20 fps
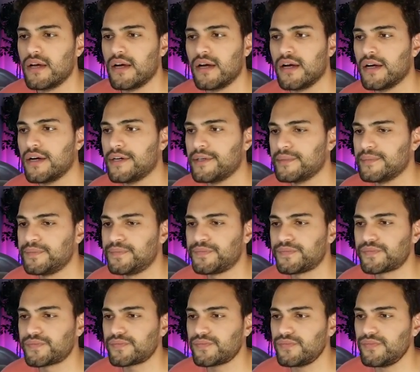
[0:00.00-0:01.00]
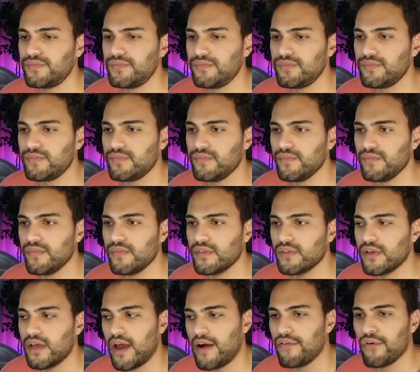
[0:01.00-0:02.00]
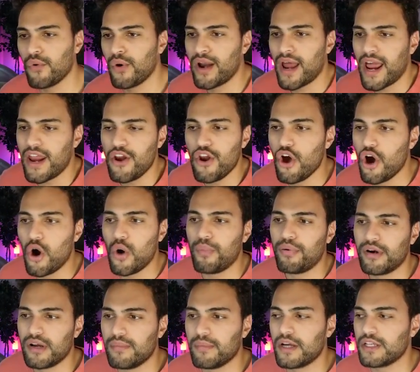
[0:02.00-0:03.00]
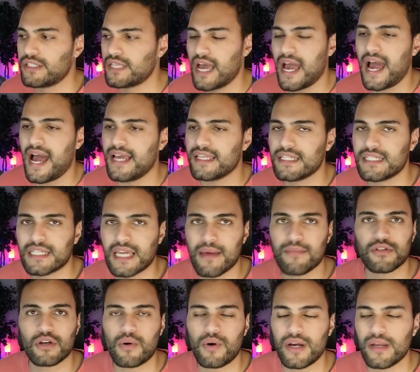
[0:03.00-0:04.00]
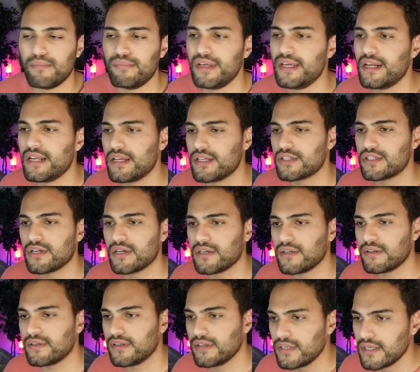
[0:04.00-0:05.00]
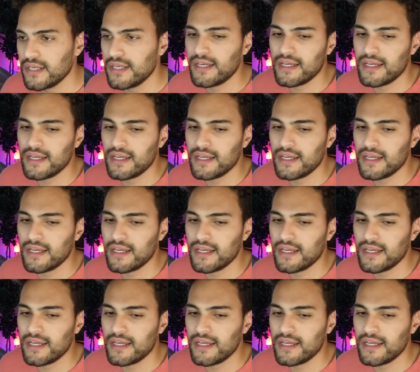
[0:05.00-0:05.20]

Um, everyone I know pretty much that has this game's already beat it, so...